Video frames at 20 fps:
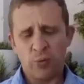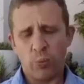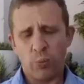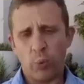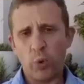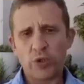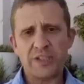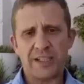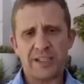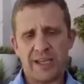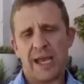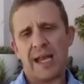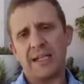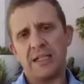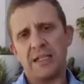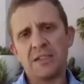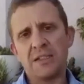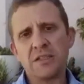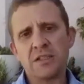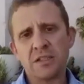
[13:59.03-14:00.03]
water
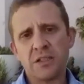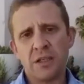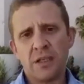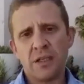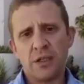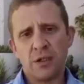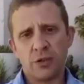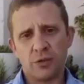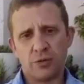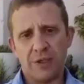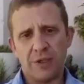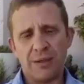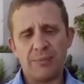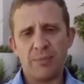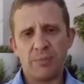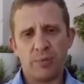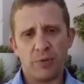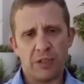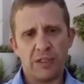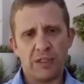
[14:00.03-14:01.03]
cannons,
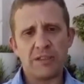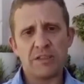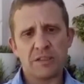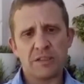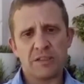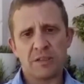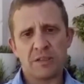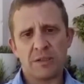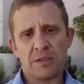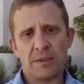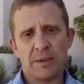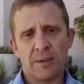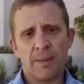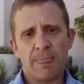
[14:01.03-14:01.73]
rubber bullets,